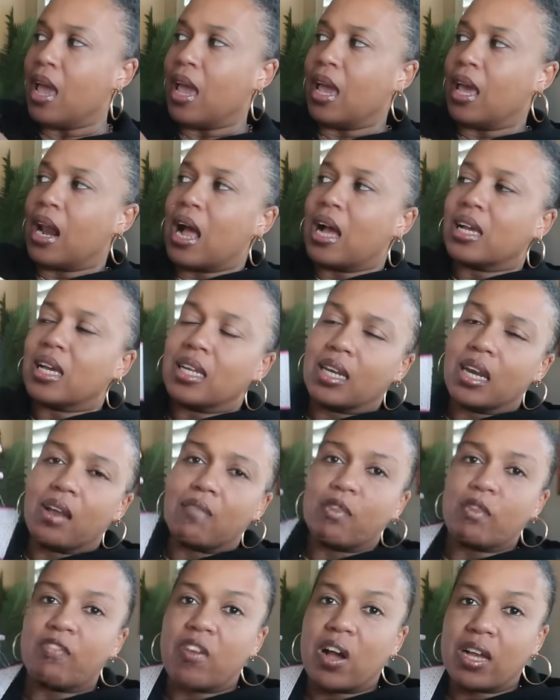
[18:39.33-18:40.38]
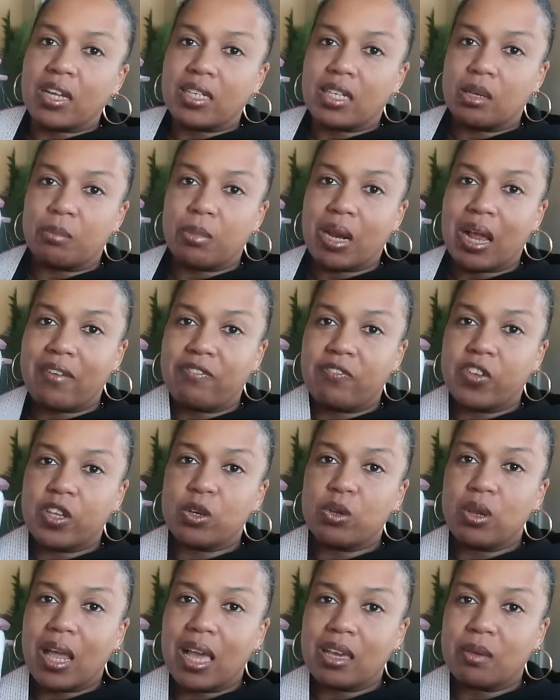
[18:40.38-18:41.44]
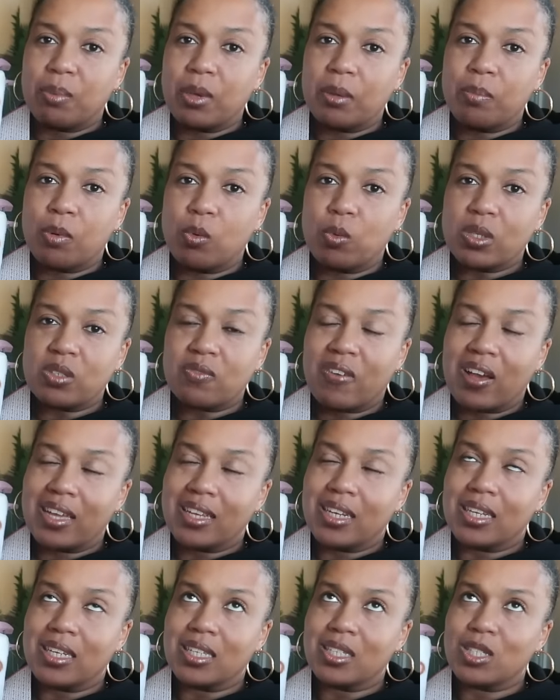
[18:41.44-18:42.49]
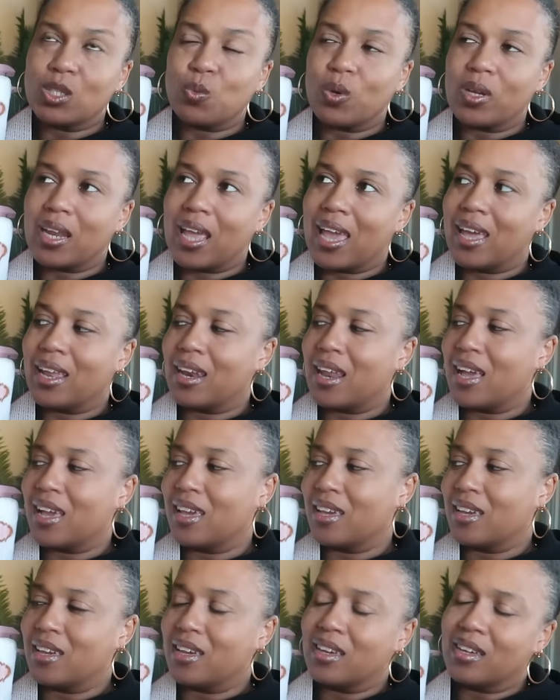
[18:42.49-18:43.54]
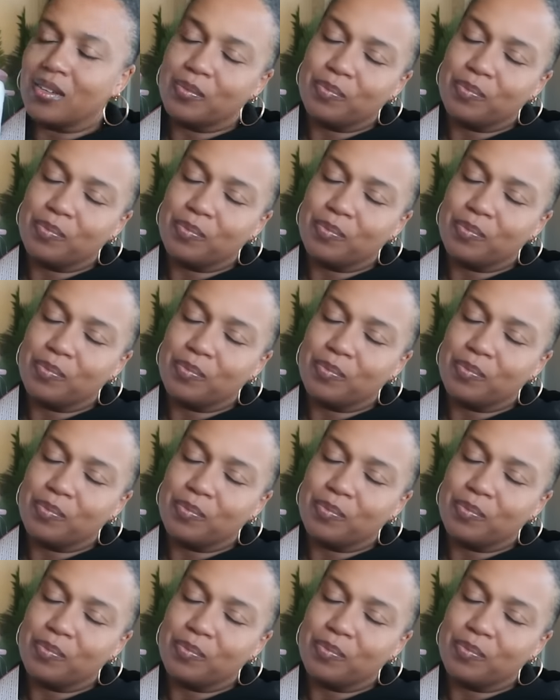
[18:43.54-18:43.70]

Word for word: and I could never find it, but I feel like people was finding this one at like,